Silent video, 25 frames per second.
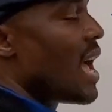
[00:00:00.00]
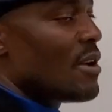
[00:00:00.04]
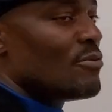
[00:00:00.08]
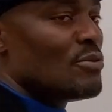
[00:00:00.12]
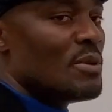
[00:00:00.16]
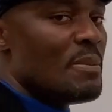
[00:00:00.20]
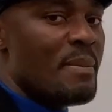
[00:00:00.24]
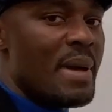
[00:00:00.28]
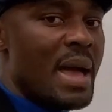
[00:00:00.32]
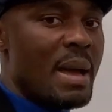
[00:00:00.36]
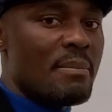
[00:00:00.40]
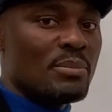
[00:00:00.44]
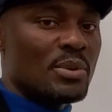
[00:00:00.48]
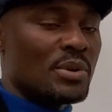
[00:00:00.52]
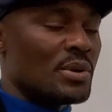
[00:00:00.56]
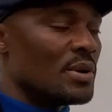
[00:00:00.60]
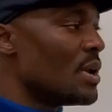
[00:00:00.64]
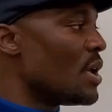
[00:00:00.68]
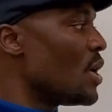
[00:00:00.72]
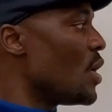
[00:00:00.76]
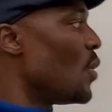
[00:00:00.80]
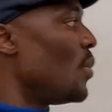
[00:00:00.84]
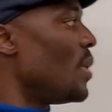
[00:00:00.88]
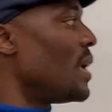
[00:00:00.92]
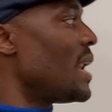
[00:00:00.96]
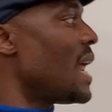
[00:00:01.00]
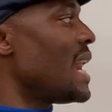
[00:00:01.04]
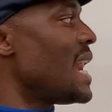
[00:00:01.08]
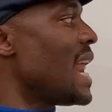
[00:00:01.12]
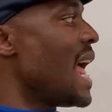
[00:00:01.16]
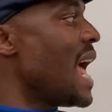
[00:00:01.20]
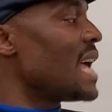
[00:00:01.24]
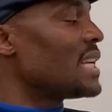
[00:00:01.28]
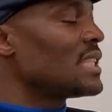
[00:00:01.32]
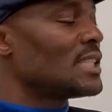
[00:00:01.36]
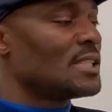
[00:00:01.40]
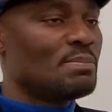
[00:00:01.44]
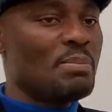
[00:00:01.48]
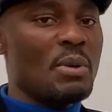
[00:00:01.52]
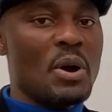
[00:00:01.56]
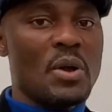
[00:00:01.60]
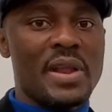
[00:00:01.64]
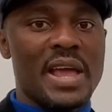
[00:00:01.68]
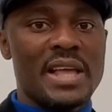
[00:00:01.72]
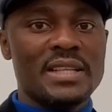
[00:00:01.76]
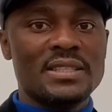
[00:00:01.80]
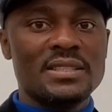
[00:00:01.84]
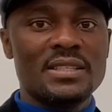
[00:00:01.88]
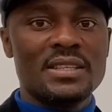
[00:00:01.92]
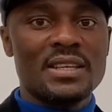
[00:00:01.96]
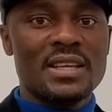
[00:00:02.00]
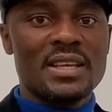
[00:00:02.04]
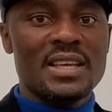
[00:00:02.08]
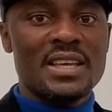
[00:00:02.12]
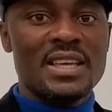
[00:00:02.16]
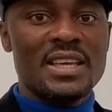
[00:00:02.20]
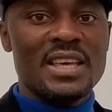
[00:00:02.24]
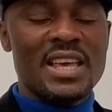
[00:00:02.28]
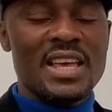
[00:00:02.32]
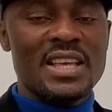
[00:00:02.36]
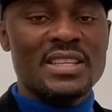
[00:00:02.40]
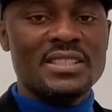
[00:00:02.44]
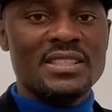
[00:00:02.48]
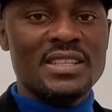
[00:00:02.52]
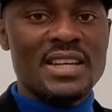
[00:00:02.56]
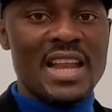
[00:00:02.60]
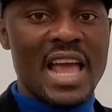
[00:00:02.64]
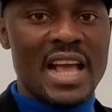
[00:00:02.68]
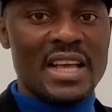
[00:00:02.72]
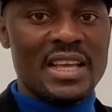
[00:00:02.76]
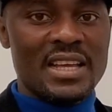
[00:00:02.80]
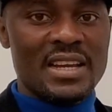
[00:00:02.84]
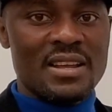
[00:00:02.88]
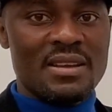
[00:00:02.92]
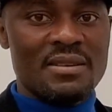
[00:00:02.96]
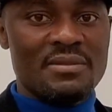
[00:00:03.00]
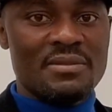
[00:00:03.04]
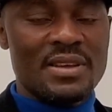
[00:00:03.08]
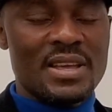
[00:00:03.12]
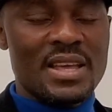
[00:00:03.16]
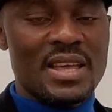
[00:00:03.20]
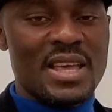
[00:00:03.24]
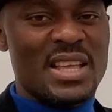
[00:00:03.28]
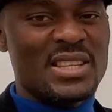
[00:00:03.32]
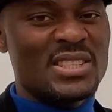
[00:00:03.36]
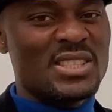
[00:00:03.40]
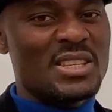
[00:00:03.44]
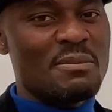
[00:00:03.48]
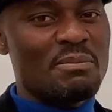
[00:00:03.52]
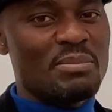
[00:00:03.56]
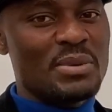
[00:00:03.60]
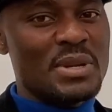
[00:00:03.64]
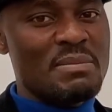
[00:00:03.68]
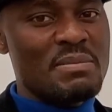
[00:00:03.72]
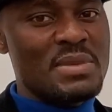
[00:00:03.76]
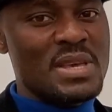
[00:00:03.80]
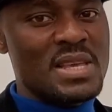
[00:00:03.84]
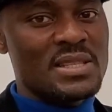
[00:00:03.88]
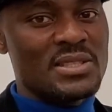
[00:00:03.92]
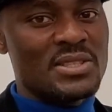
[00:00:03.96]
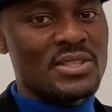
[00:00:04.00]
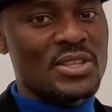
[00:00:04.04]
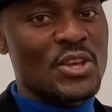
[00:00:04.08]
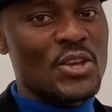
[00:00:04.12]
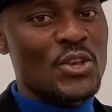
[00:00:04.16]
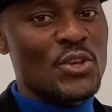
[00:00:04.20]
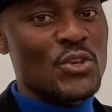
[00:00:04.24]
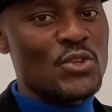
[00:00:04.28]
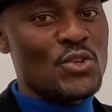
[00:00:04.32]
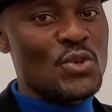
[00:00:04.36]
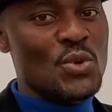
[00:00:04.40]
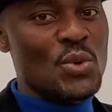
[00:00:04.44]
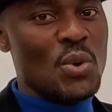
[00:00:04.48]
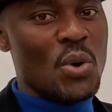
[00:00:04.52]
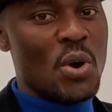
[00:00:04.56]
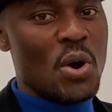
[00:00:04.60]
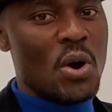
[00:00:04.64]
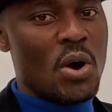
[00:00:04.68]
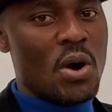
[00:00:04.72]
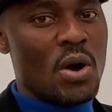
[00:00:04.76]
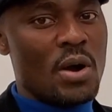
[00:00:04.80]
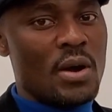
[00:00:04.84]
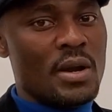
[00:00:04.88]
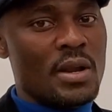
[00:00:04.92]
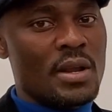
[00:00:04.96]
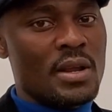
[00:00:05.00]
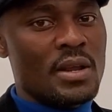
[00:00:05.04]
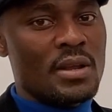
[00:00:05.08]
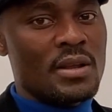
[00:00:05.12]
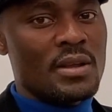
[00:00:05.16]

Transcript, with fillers: And remember, when an exponent is negative, it simply means you are